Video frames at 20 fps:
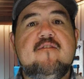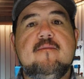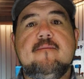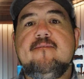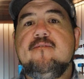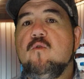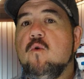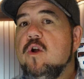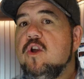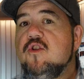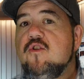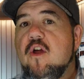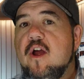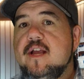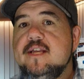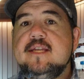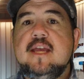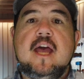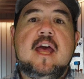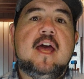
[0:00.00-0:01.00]
from Ford
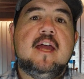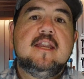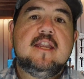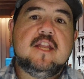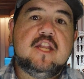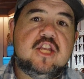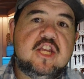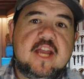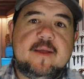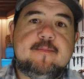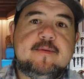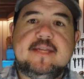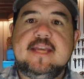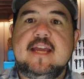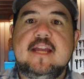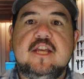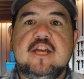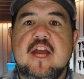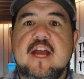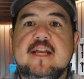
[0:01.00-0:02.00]
trucks to Jeep
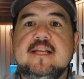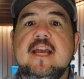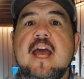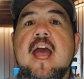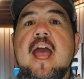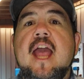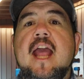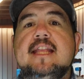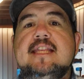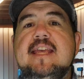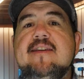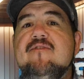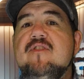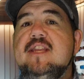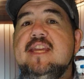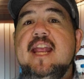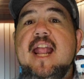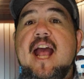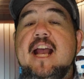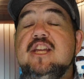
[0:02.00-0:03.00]
CJs. It's even
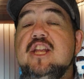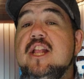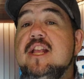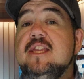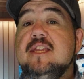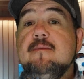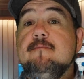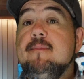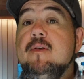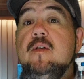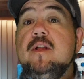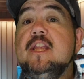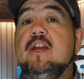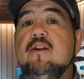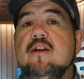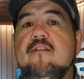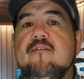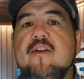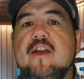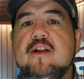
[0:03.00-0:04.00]
seen action in some
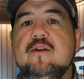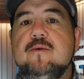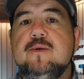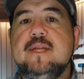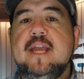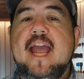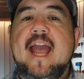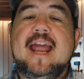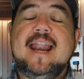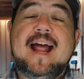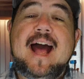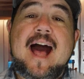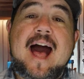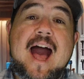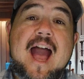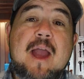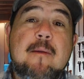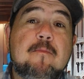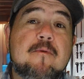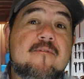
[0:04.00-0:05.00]
military vehicles and
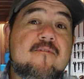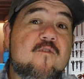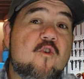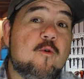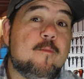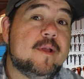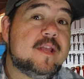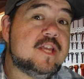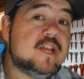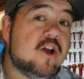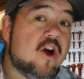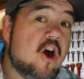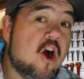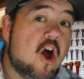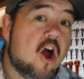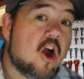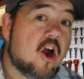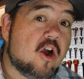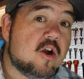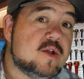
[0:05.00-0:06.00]
high-performance
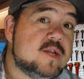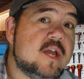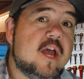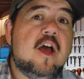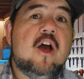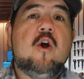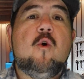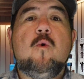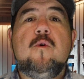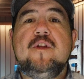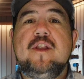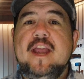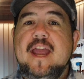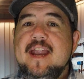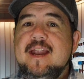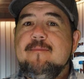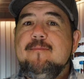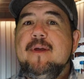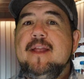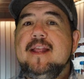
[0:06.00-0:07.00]
cars with an
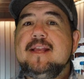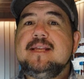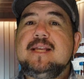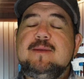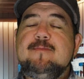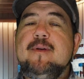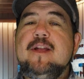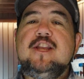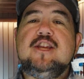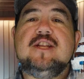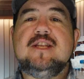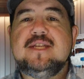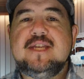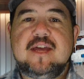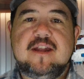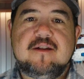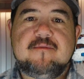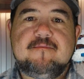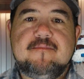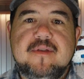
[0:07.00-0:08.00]
independent suspension
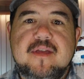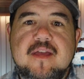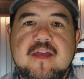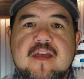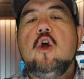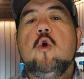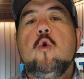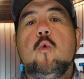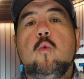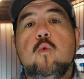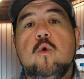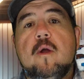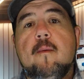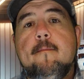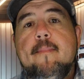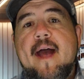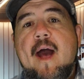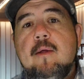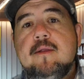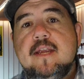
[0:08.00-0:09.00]
setup. We're
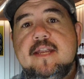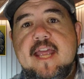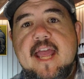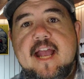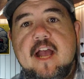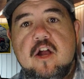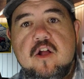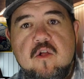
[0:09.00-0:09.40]
about to take a